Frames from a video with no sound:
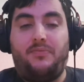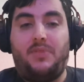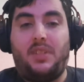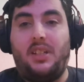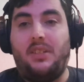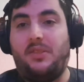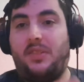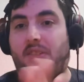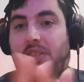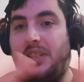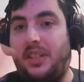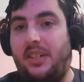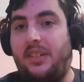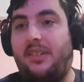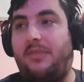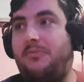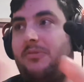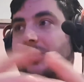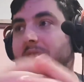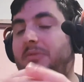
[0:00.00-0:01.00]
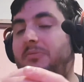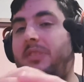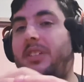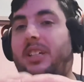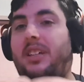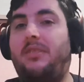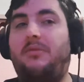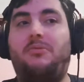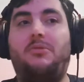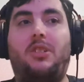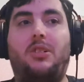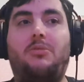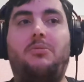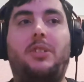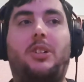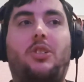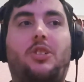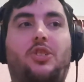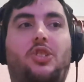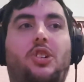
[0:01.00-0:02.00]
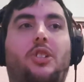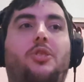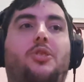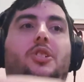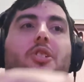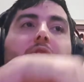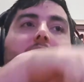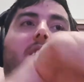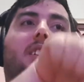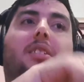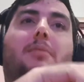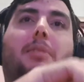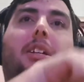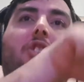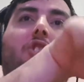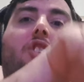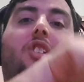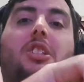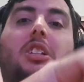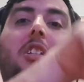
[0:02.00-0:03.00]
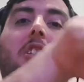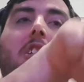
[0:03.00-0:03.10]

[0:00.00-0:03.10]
Instead, what did we get? Well, we got JoJo's animation.